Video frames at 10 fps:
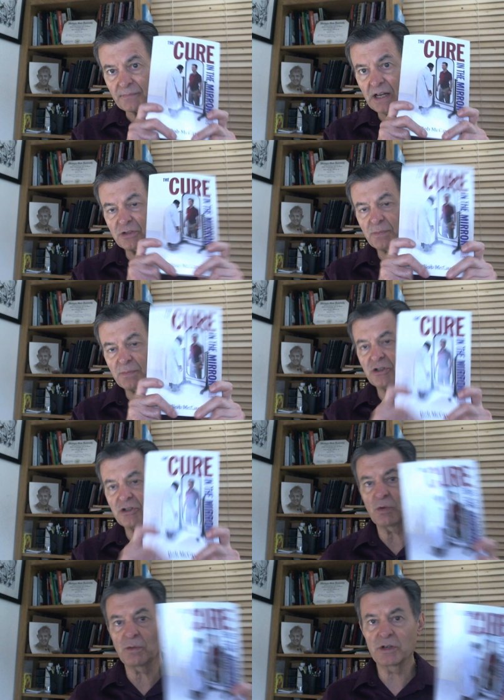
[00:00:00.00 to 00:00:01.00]
I'll just
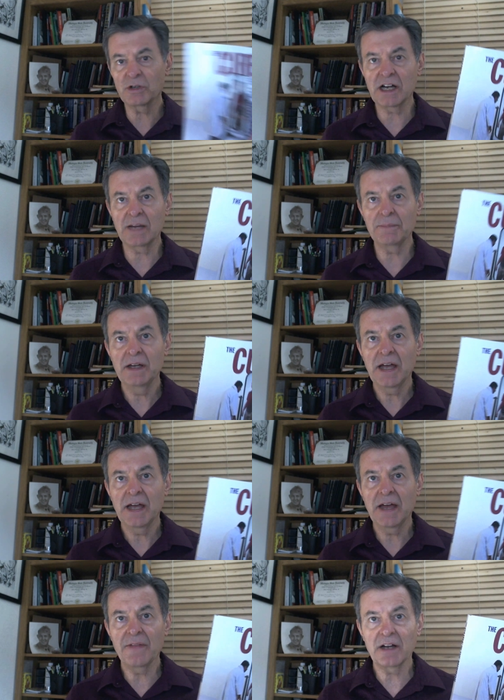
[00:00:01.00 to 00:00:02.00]
mention it one more time,
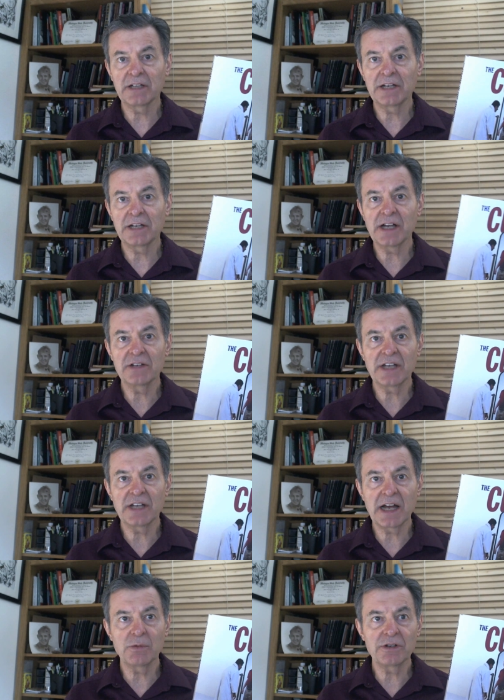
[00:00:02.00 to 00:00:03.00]
and then I'll let you guys
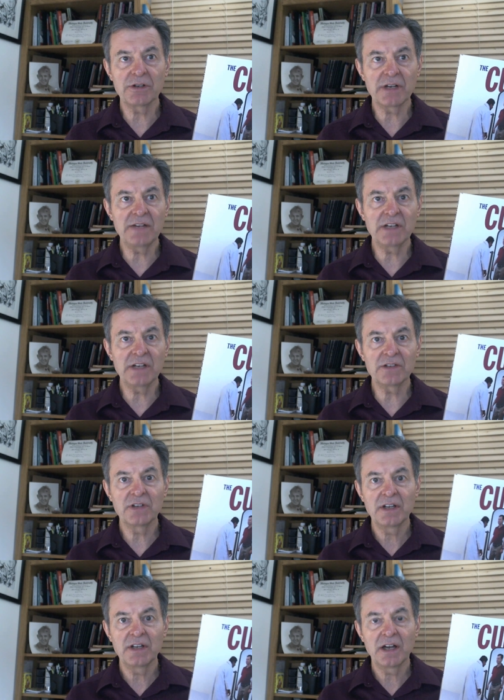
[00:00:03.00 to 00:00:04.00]
get on with your
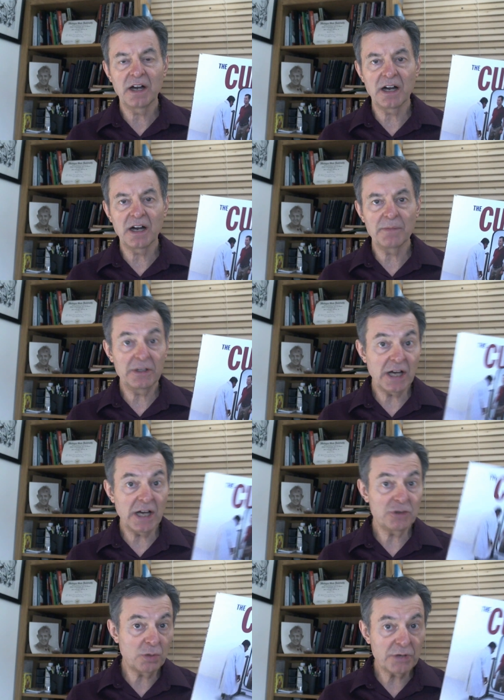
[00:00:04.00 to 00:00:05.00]
evenings. And
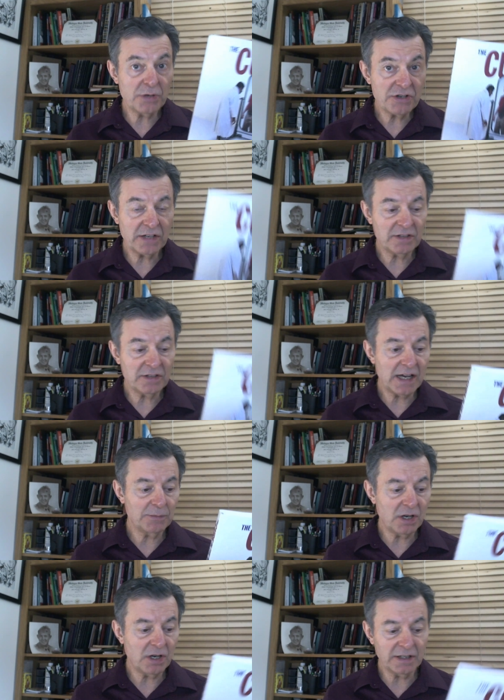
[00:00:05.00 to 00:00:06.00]
I do appreciate the
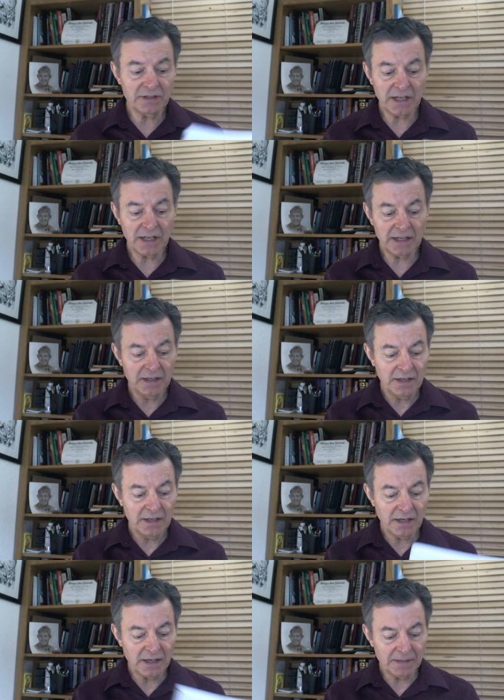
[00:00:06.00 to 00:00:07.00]
time talking tonight.
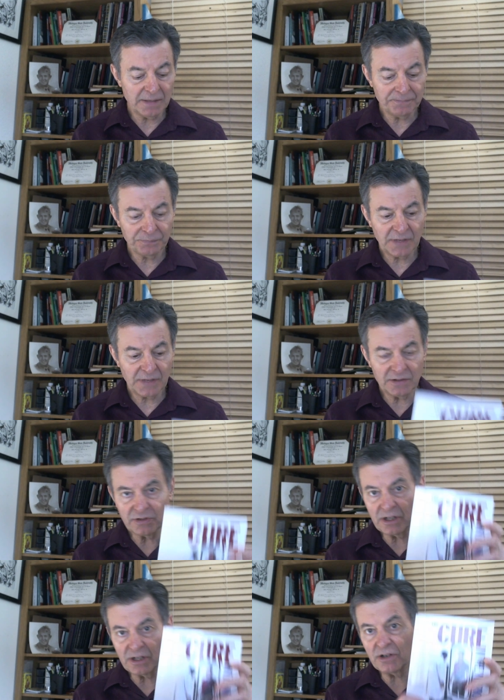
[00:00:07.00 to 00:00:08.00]

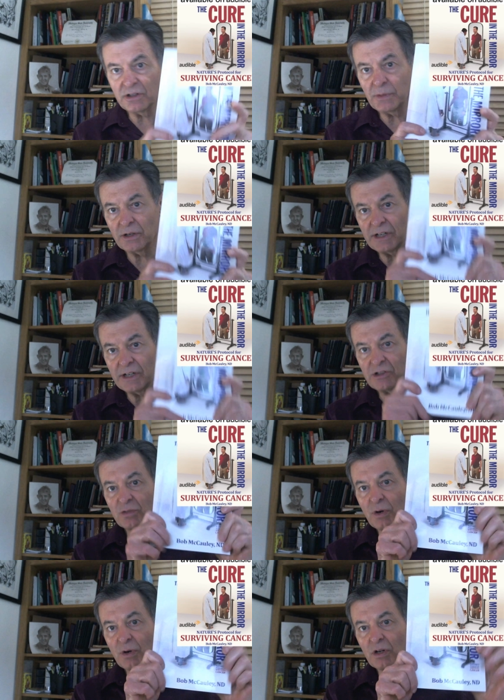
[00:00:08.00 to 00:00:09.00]
It's The Cure in the Mirror,
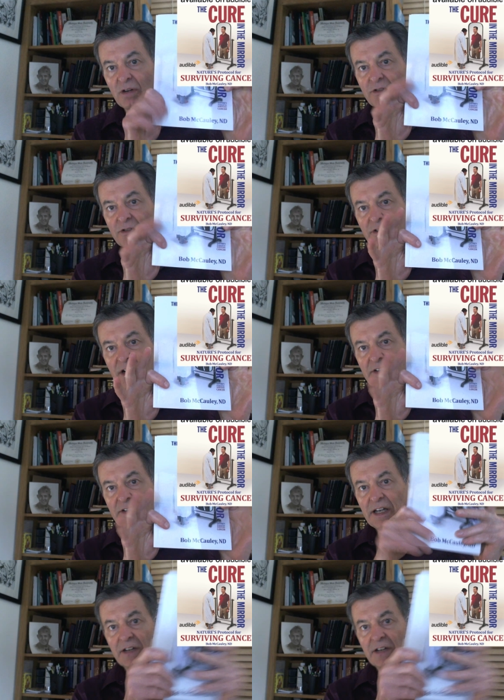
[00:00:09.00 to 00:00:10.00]
Nature's Protocol for
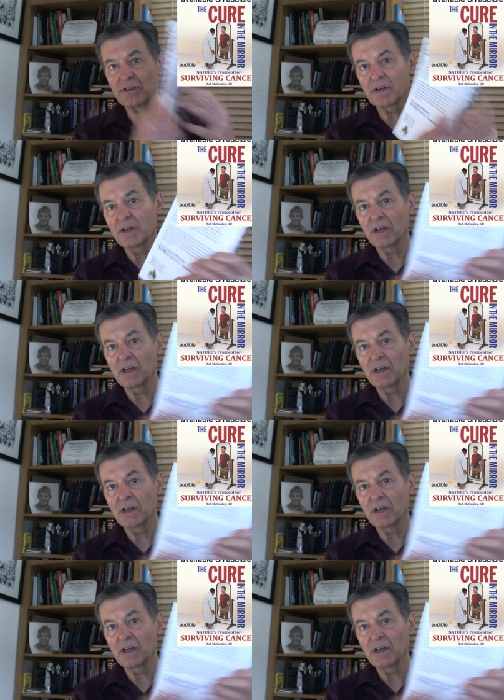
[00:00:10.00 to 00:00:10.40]
Surviving Cancer.